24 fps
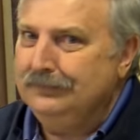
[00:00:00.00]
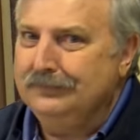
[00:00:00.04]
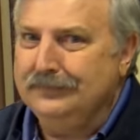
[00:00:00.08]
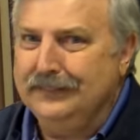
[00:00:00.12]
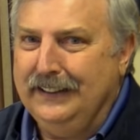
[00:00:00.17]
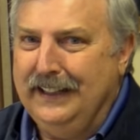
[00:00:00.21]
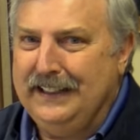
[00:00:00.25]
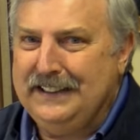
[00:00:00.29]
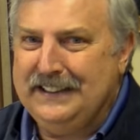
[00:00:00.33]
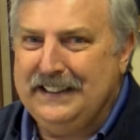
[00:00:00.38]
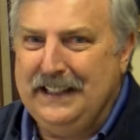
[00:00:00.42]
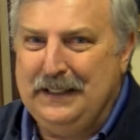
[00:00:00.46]

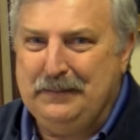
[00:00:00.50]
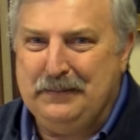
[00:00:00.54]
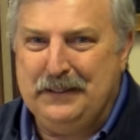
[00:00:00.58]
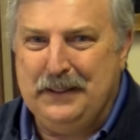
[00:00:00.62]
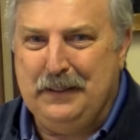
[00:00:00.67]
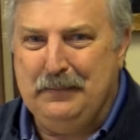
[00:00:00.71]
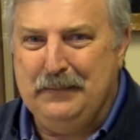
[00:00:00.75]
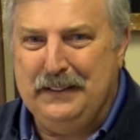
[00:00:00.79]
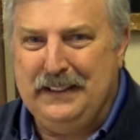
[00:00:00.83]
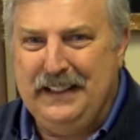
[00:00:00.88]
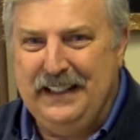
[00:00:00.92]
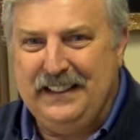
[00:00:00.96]
Landscape's
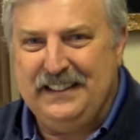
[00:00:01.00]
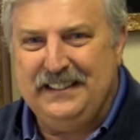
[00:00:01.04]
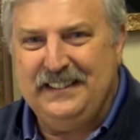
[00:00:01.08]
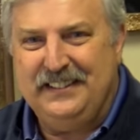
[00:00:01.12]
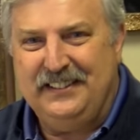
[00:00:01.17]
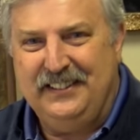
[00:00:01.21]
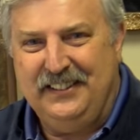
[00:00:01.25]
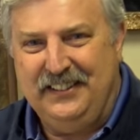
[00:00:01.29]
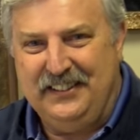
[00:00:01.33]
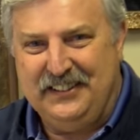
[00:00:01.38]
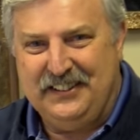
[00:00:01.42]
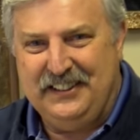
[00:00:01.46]
coming next.
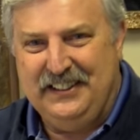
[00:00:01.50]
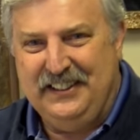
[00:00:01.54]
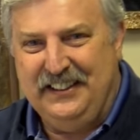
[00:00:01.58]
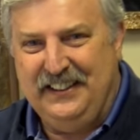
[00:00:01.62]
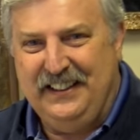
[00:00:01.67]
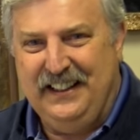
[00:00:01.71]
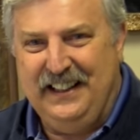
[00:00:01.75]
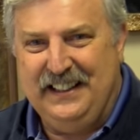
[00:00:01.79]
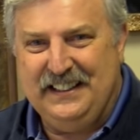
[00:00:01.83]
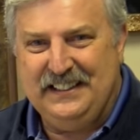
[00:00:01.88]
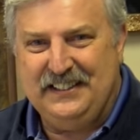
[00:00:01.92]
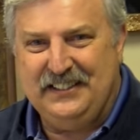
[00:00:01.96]
I'll see you
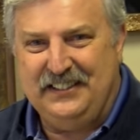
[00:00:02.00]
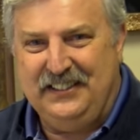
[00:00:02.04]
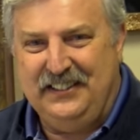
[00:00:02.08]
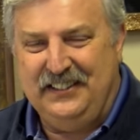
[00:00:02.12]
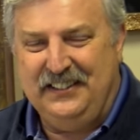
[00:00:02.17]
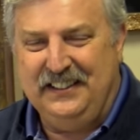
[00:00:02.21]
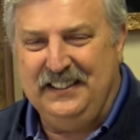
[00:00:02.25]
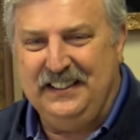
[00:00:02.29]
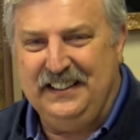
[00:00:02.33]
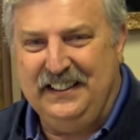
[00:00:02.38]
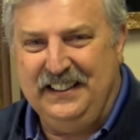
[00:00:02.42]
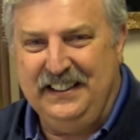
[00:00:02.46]
guys
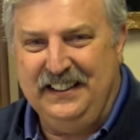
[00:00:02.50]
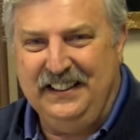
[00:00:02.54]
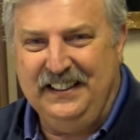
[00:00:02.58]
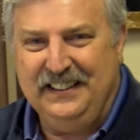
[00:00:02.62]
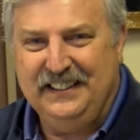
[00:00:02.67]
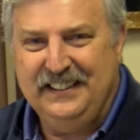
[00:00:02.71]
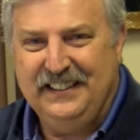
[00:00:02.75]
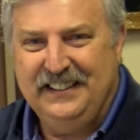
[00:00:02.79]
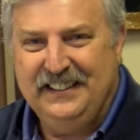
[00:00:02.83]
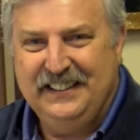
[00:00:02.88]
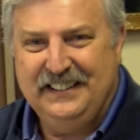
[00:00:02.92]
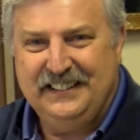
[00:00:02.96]
on the uh,
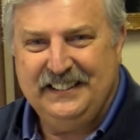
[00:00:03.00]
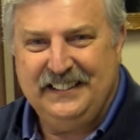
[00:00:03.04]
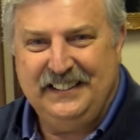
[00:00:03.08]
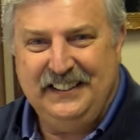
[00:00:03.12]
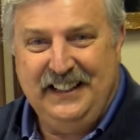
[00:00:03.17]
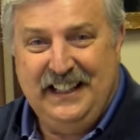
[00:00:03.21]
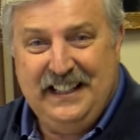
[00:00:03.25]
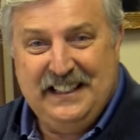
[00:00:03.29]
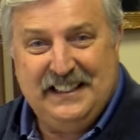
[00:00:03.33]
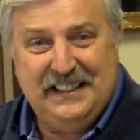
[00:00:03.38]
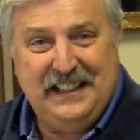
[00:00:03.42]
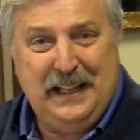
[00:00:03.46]

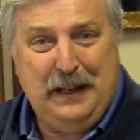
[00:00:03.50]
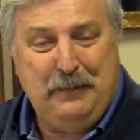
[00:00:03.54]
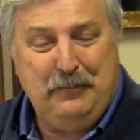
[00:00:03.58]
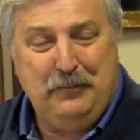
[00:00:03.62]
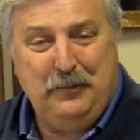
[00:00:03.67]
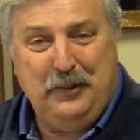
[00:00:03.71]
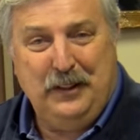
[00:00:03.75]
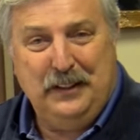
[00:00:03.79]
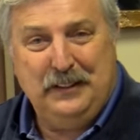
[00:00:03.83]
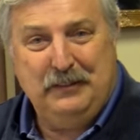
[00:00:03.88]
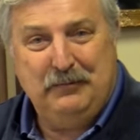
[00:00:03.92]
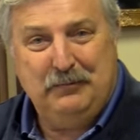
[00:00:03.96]
landscape
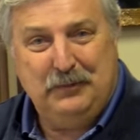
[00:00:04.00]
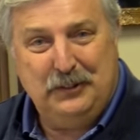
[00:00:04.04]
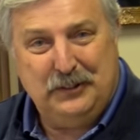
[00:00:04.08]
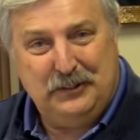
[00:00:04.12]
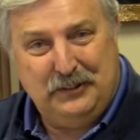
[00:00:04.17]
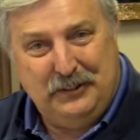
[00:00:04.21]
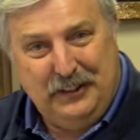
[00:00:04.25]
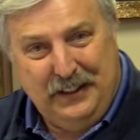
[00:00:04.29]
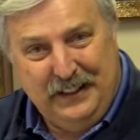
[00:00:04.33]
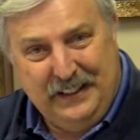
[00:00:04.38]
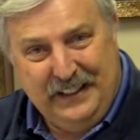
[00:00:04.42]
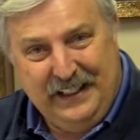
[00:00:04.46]
one. We'll
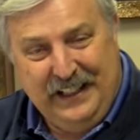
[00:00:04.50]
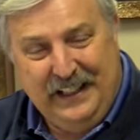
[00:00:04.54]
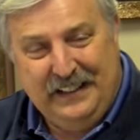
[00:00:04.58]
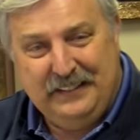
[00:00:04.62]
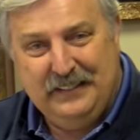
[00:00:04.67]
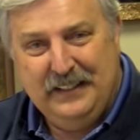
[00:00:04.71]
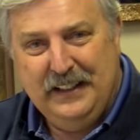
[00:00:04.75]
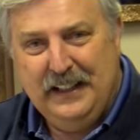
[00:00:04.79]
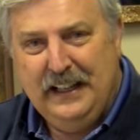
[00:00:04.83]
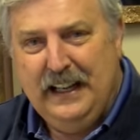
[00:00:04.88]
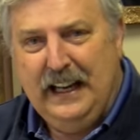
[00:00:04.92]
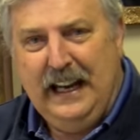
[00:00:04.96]
try that.
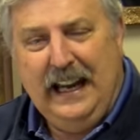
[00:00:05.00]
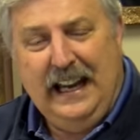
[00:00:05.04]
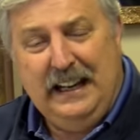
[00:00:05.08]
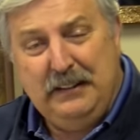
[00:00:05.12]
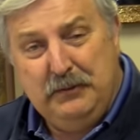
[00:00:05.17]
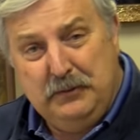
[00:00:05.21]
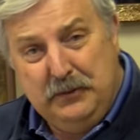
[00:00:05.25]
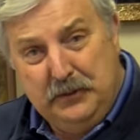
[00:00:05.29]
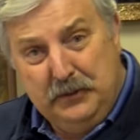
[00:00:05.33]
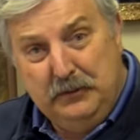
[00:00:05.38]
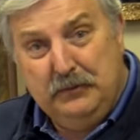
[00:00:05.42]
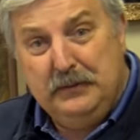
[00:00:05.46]

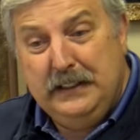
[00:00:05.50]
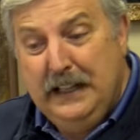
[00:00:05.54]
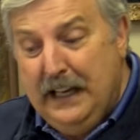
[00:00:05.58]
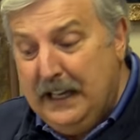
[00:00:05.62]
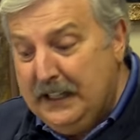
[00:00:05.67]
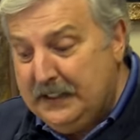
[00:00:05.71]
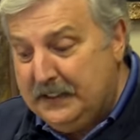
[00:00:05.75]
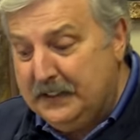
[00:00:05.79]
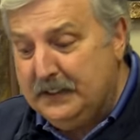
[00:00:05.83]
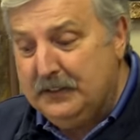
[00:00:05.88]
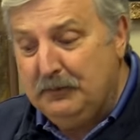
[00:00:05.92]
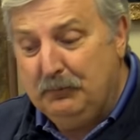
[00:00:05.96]
And
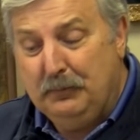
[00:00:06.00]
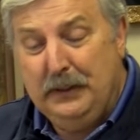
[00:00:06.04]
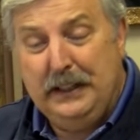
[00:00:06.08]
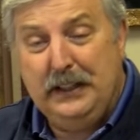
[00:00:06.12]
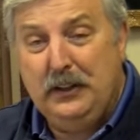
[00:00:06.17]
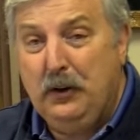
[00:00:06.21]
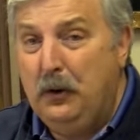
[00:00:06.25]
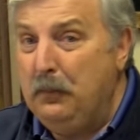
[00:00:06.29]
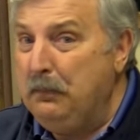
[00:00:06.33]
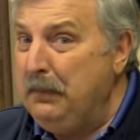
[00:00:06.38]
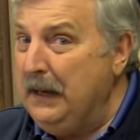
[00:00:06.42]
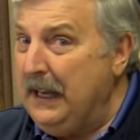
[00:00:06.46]
yes, we
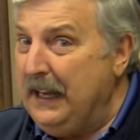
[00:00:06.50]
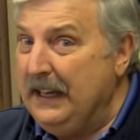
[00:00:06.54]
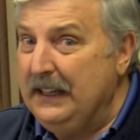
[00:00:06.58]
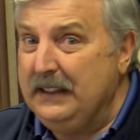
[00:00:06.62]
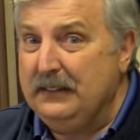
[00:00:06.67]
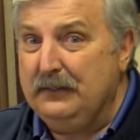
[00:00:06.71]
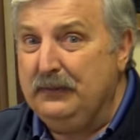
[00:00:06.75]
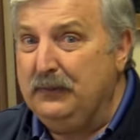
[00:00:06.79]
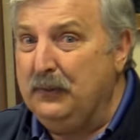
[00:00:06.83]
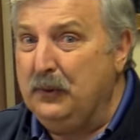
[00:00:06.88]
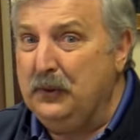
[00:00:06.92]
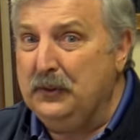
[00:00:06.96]
go back
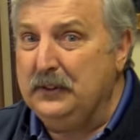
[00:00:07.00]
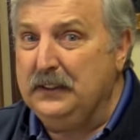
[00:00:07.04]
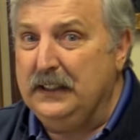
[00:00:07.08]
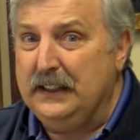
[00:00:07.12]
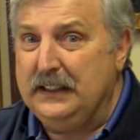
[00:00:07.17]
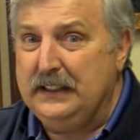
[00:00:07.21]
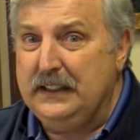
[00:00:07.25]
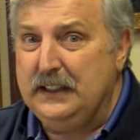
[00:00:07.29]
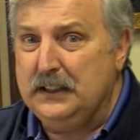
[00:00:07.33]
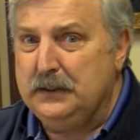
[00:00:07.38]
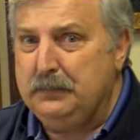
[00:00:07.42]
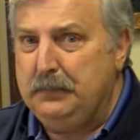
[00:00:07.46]
and forth
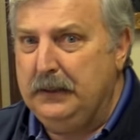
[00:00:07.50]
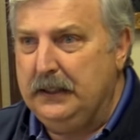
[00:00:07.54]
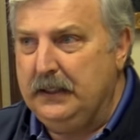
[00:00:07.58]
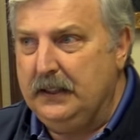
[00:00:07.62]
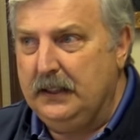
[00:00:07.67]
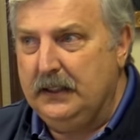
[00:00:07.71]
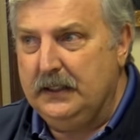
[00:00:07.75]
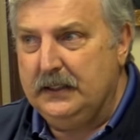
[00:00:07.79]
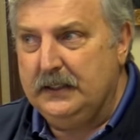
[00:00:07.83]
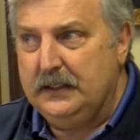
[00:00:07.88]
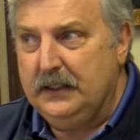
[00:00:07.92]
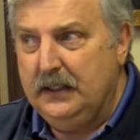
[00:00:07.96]
like this
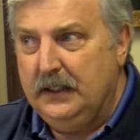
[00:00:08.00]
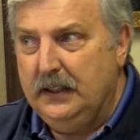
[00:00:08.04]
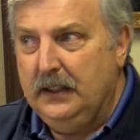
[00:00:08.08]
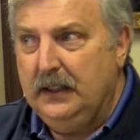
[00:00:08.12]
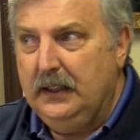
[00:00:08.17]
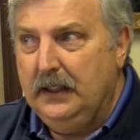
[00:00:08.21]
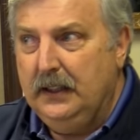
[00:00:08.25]
because